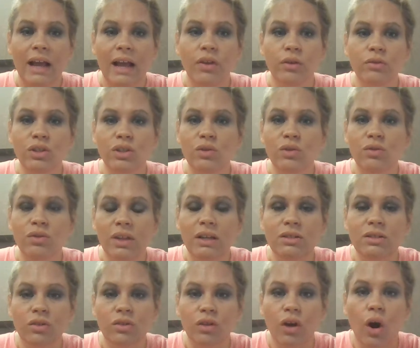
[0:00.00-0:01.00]
those 2
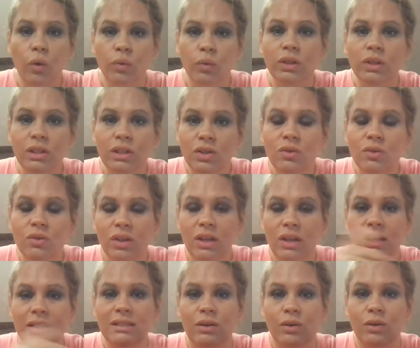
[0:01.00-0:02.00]
things are the only 2
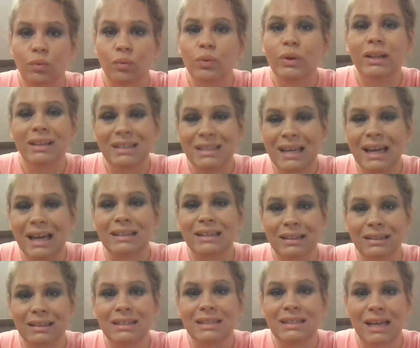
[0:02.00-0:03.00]
things that are really
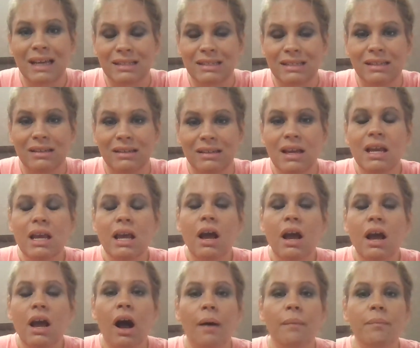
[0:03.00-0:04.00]
technically tested.
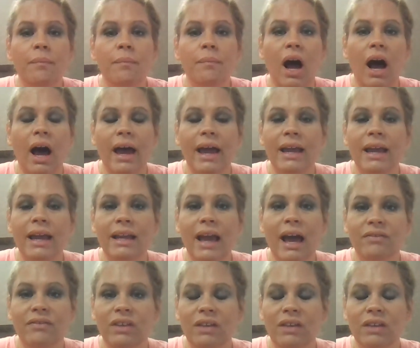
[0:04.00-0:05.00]
I
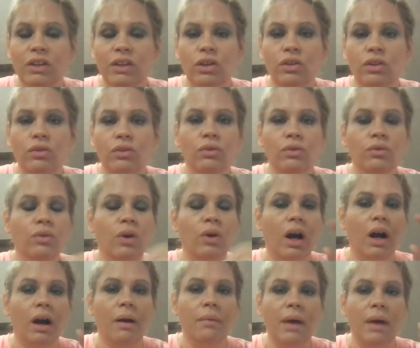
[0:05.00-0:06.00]
have given you
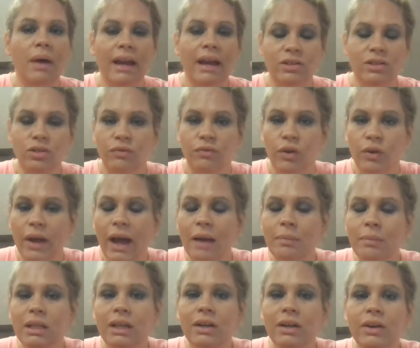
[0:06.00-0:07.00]
extra
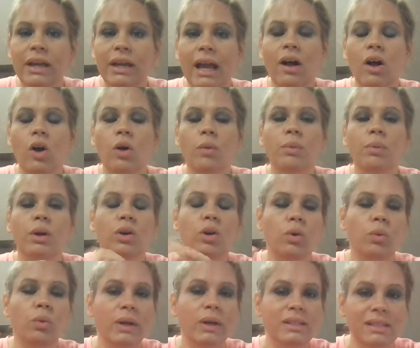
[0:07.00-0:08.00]
vocabulary help,
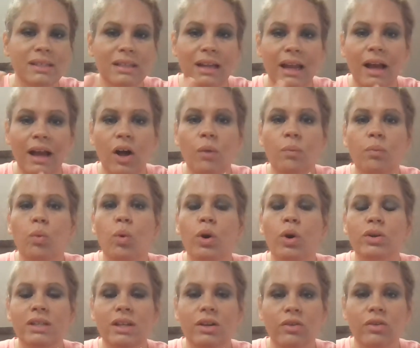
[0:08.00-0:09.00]
Quizlet help,
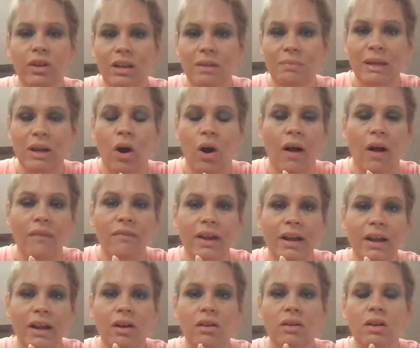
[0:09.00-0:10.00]
words that are going to be on
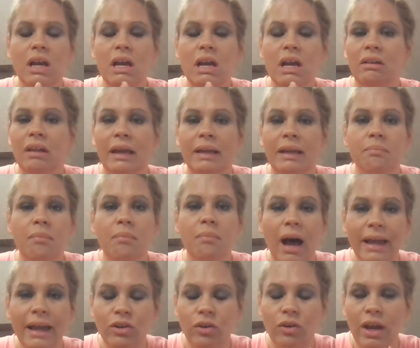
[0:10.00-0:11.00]
there like
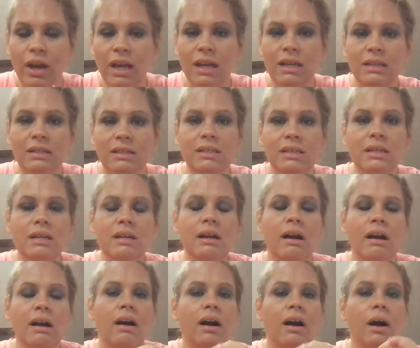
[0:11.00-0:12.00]
migrate,
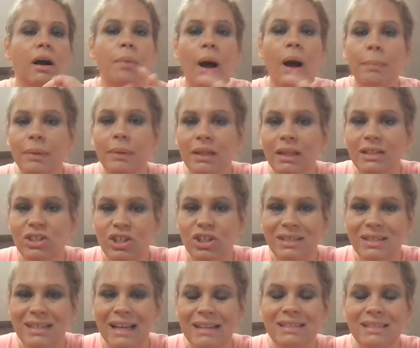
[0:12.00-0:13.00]

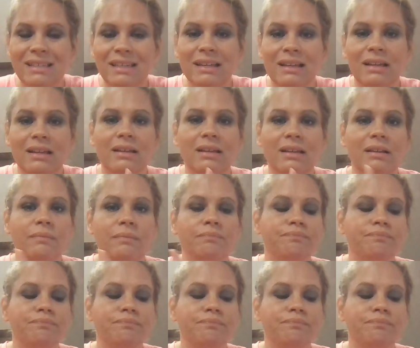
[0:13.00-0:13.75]
population density,